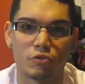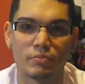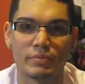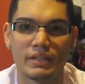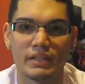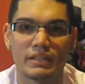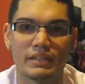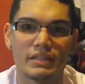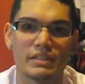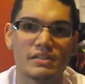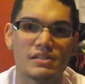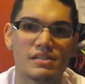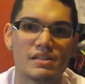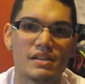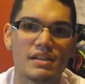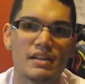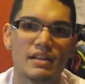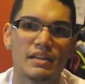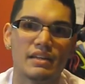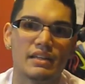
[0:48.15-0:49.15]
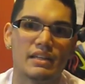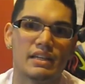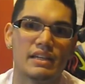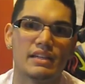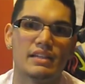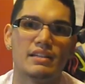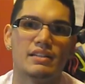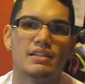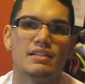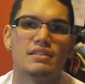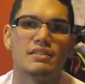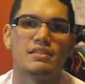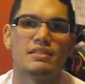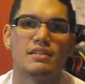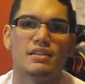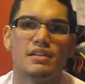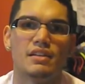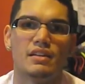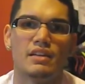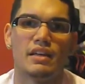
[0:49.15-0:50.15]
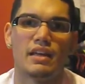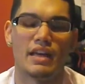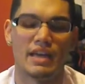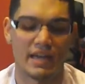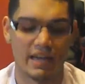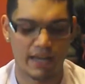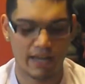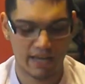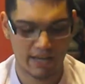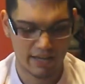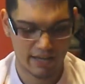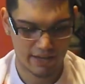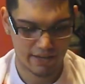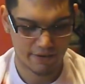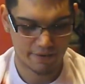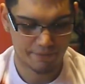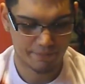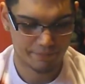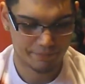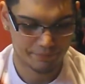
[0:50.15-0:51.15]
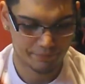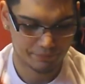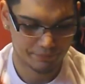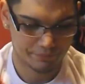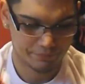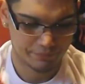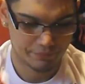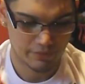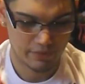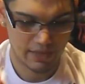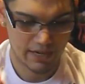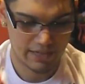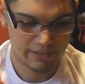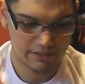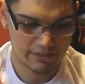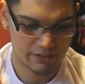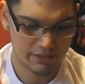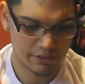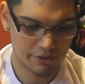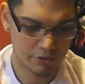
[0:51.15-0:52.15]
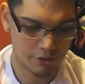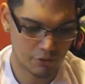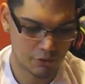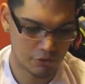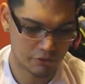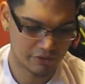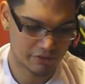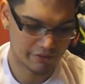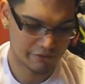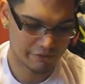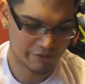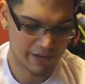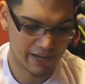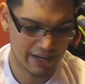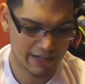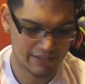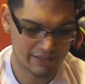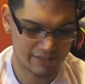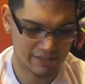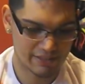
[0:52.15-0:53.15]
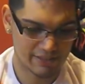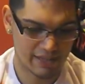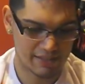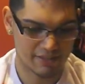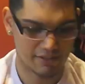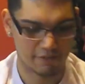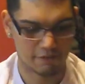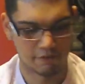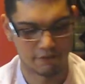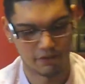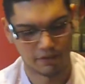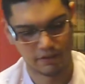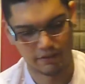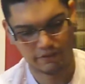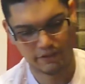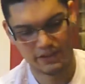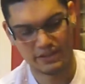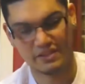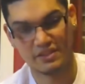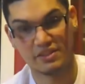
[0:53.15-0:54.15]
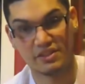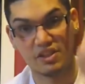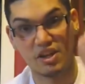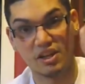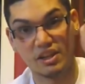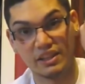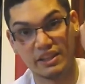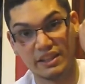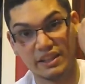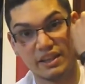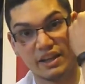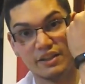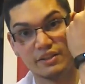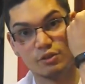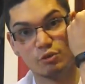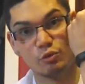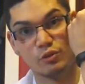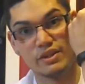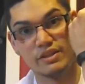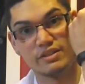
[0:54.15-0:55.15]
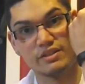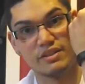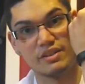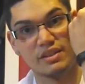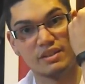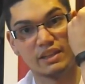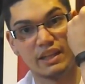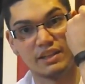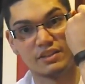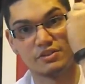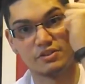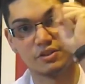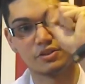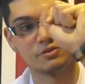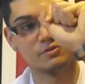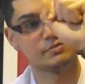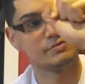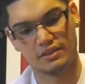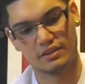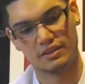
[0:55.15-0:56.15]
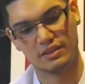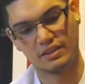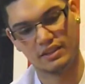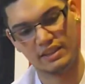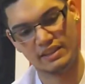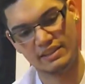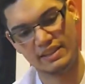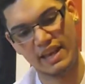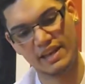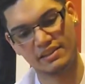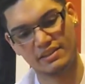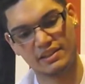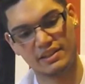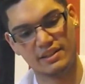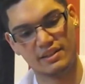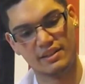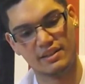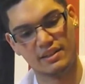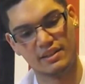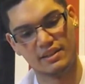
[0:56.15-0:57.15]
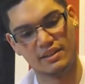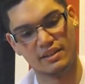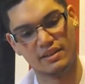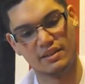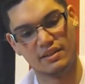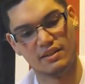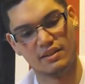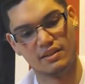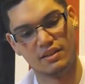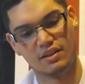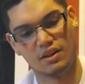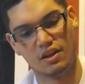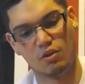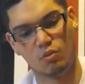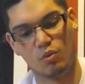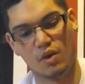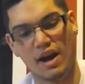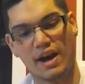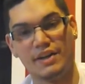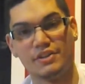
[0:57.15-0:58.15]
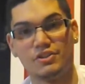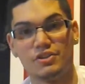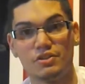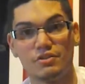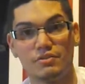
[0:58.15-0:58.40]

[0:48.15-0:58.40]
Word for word: Band is, it is a nice little device that fits snugly on your wrist, like so. It's actually a watch.